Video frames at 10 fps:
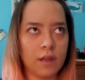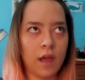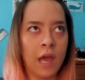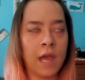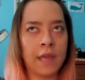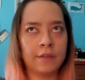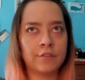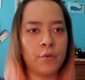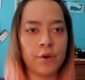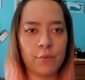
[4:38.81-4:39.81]
I
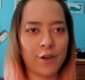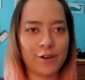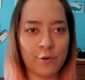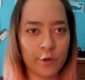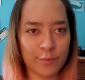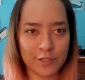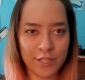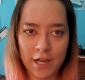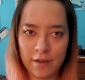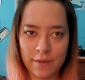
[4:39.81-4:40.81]
don't want to work in a corporate
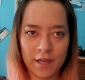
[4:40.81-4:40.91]
job.